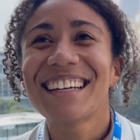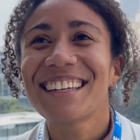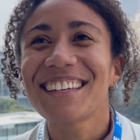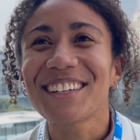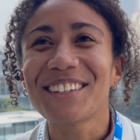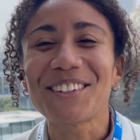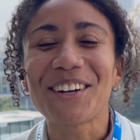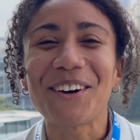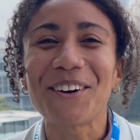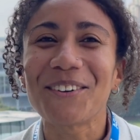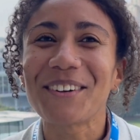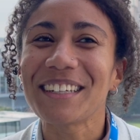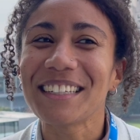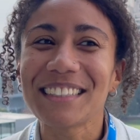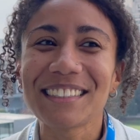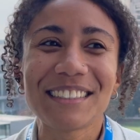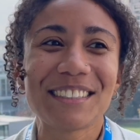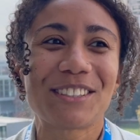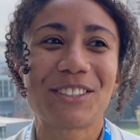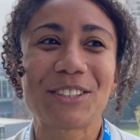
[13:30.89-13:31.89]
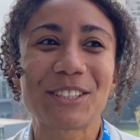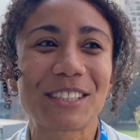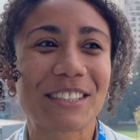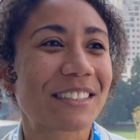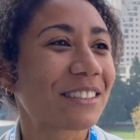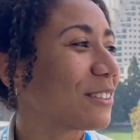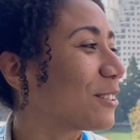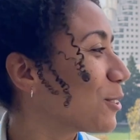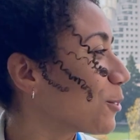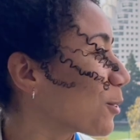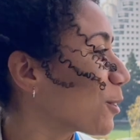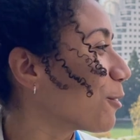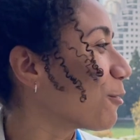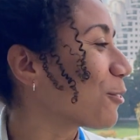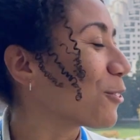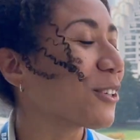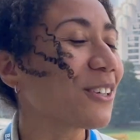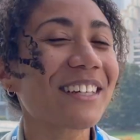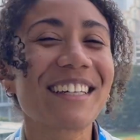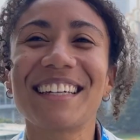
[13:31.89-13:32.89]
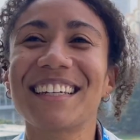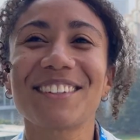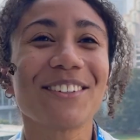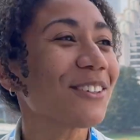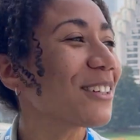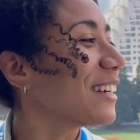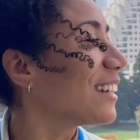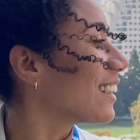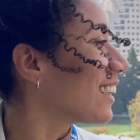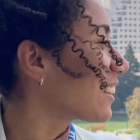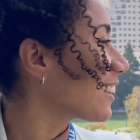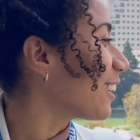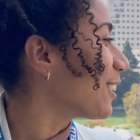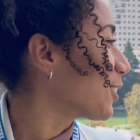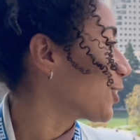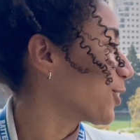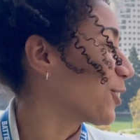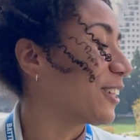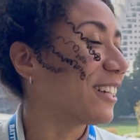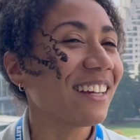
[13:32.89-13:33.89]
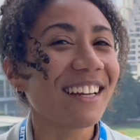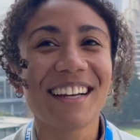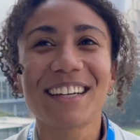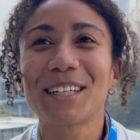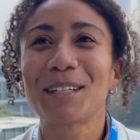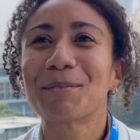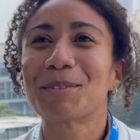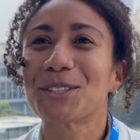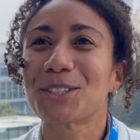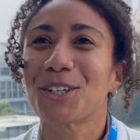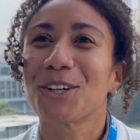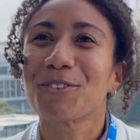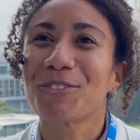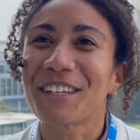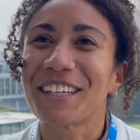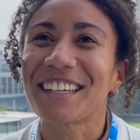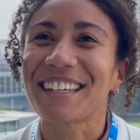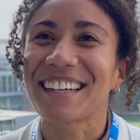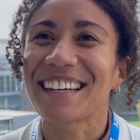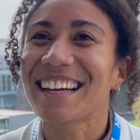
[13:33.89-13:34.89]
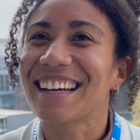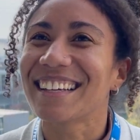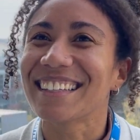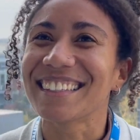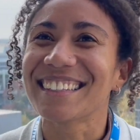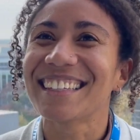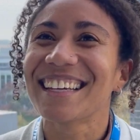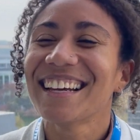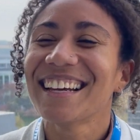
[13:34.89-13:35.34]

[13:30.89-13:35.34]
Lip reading: is just sort of looking at that tree and observing and,